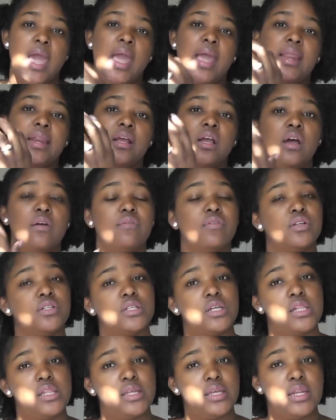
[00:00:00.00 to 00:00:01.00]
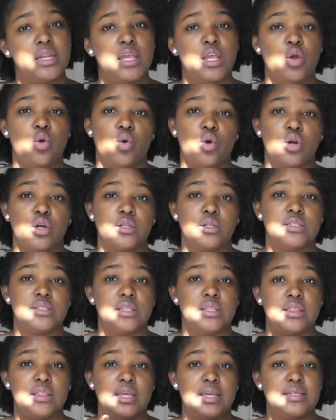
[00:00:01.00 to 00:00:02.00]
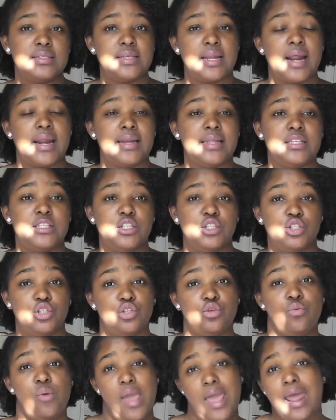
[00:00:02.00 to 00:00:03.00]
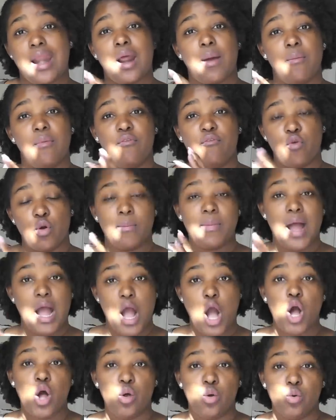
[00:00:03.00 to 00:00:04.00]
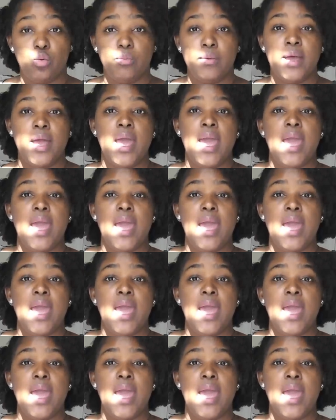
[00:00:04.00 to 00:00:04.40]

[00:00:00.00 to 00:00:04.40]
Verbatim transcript: and it covers cleaning or things that I need to do at, for my home